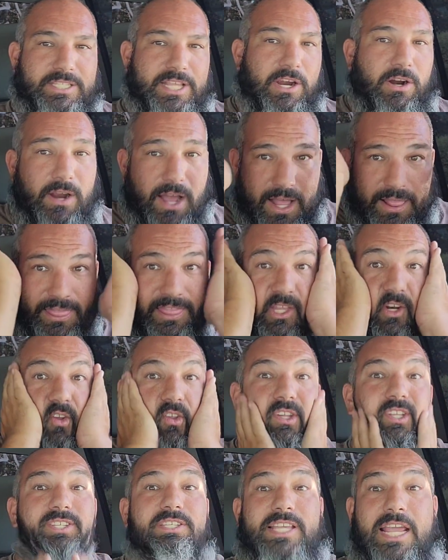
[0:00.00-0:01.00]
They are
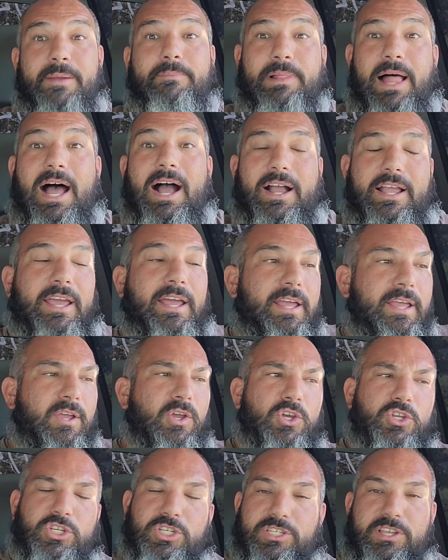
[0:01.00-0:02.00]
literally the same block,
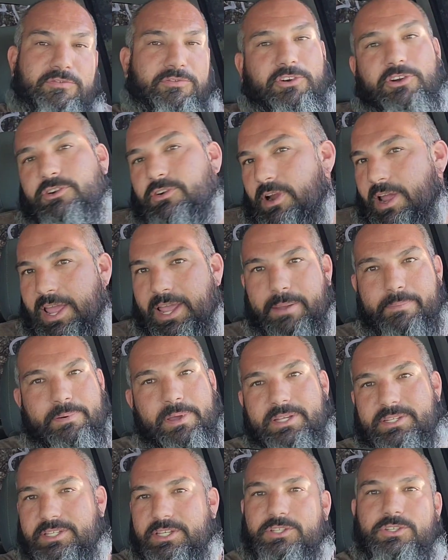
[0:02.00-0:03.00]
just different crank,
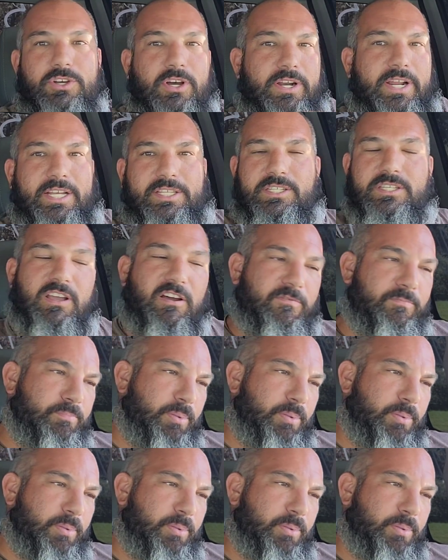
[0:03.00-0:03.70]
pistons, all that stuff.